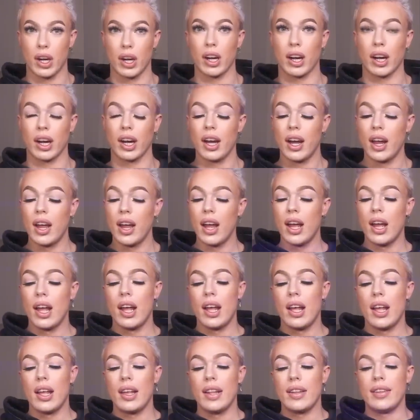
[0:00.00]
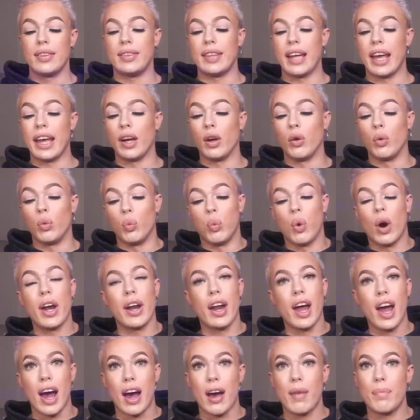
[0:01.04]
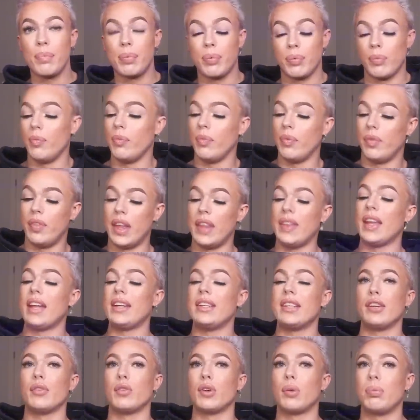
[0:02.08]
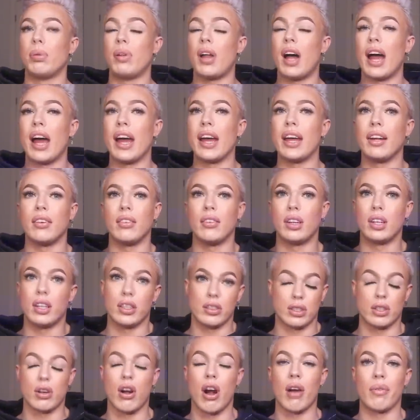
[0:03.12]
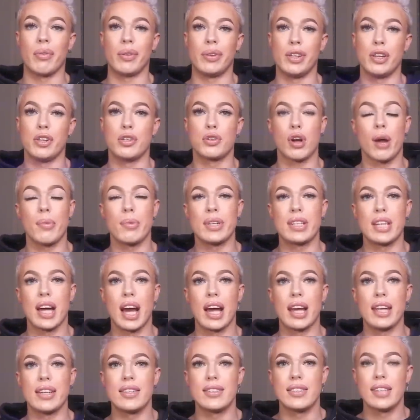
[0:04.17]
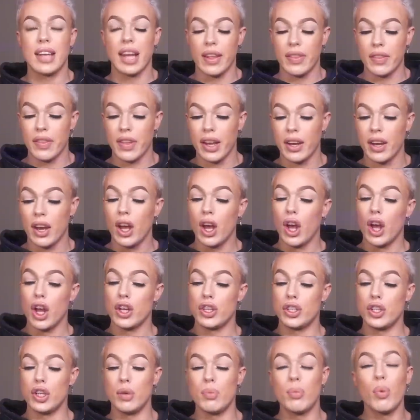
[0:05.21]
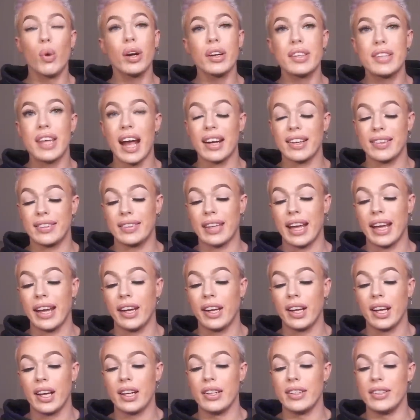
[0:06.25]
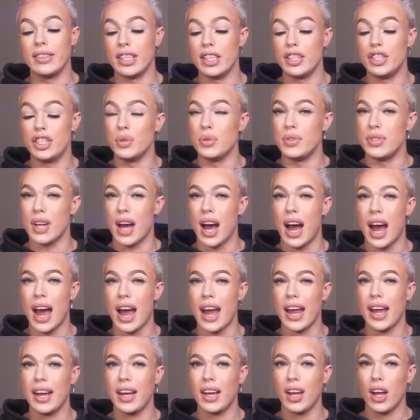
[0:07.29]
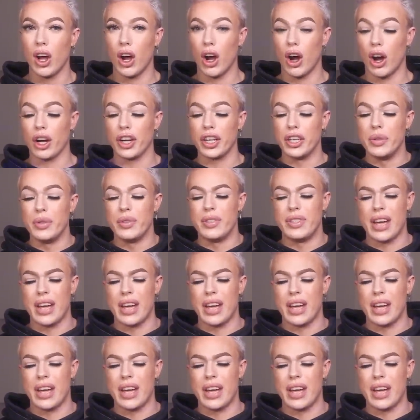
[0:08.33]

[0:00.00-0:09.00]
her, saying, "What up?" Then they didn't reply because they're obviously traumatized. And then two more texts saying, "Did you die? Are you